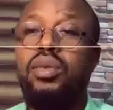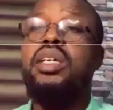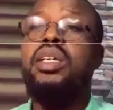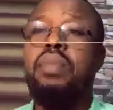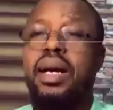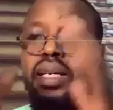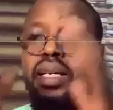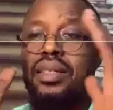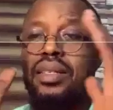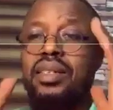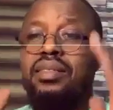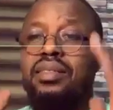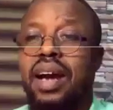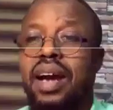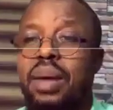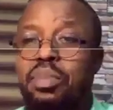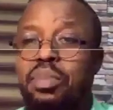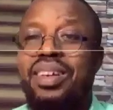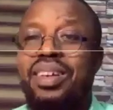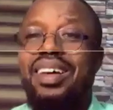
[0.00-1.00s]
When the market
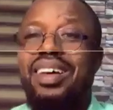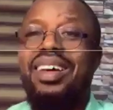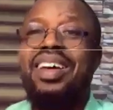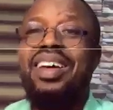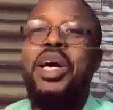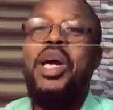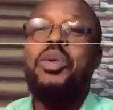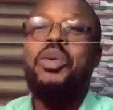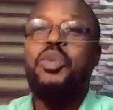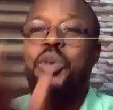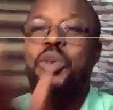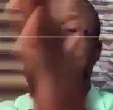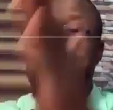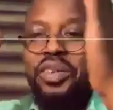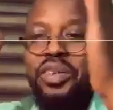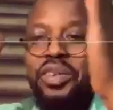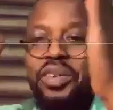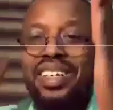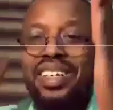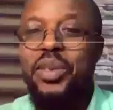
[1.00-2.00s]
is ripe and you
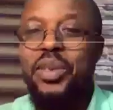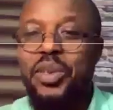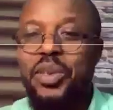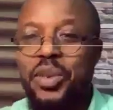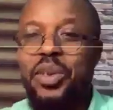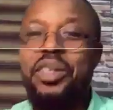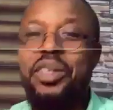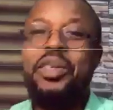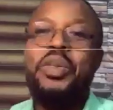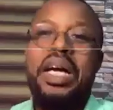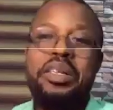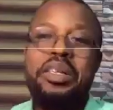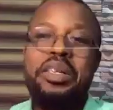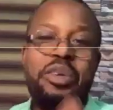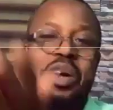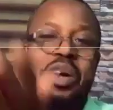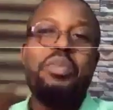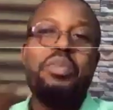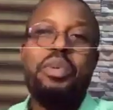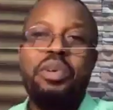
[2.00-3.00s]
want to withdraw,
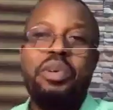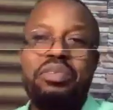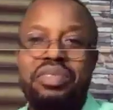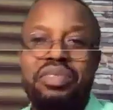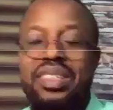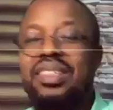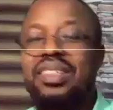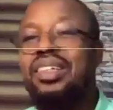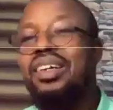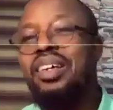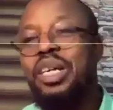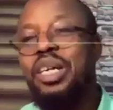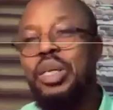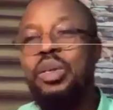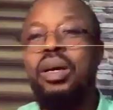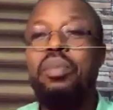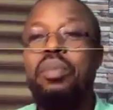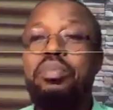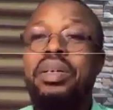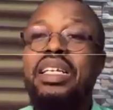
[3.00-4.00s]
you're in profit,
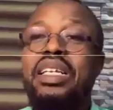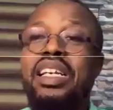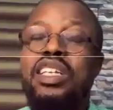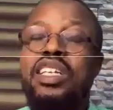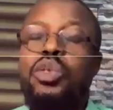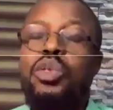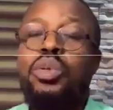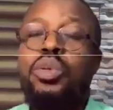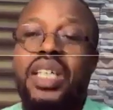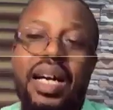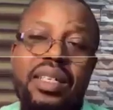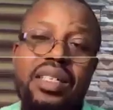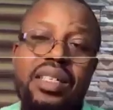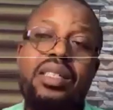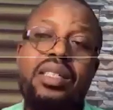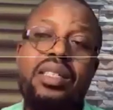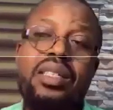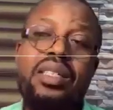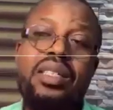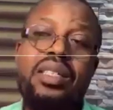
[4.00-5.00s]
you can pay the little
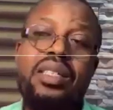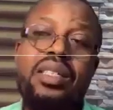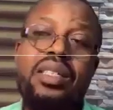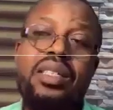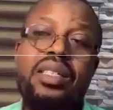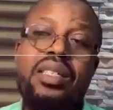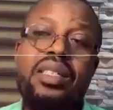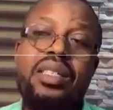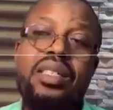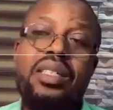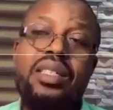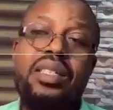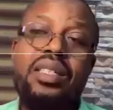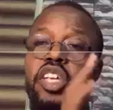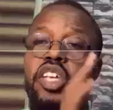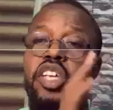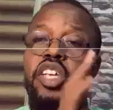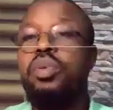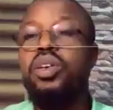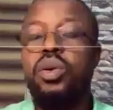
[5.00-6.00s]
charges for
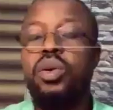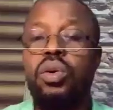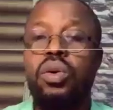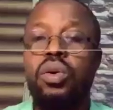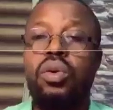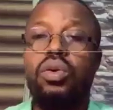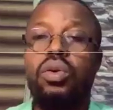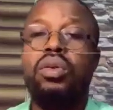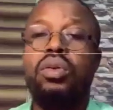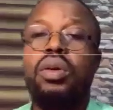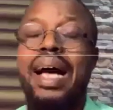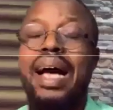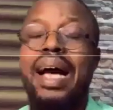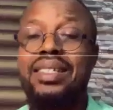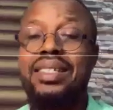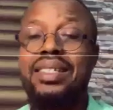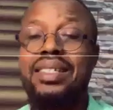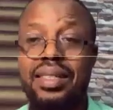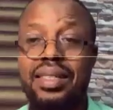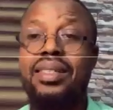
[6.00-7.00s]
keeping your
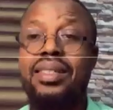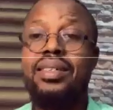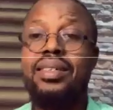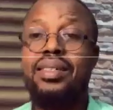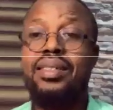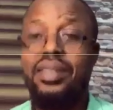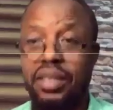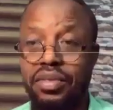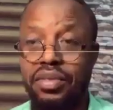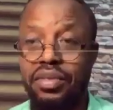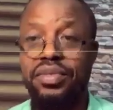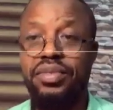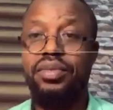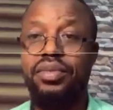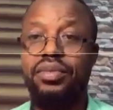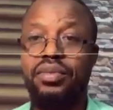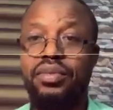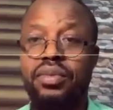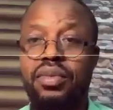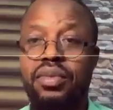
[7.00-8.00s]
assets safe,
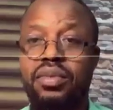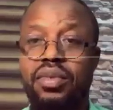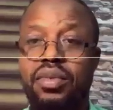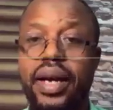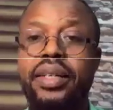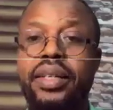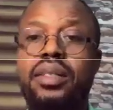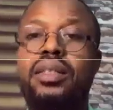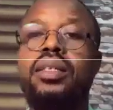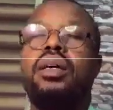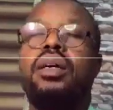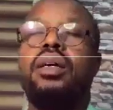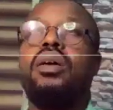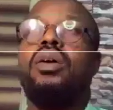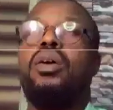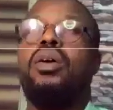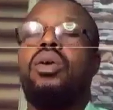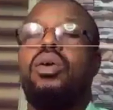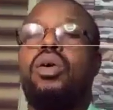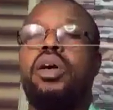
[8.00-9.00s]
right?
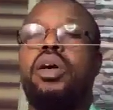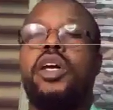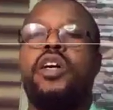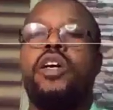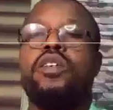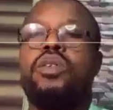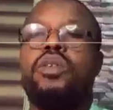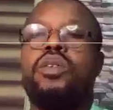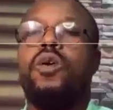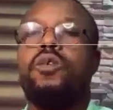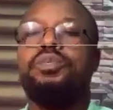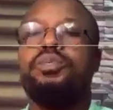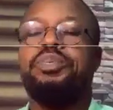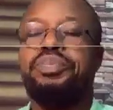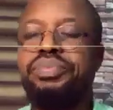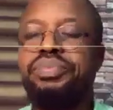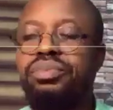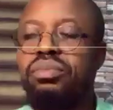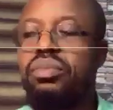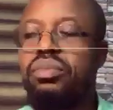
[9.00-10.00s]
Okay, so
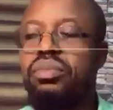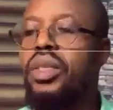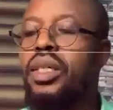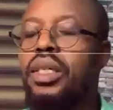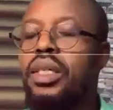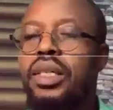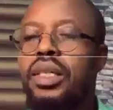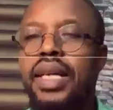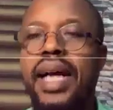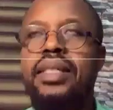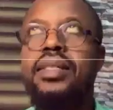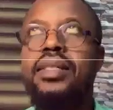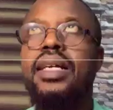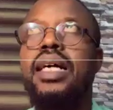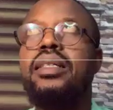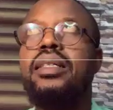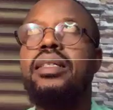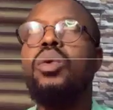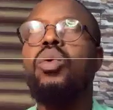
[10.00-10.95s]
that's that.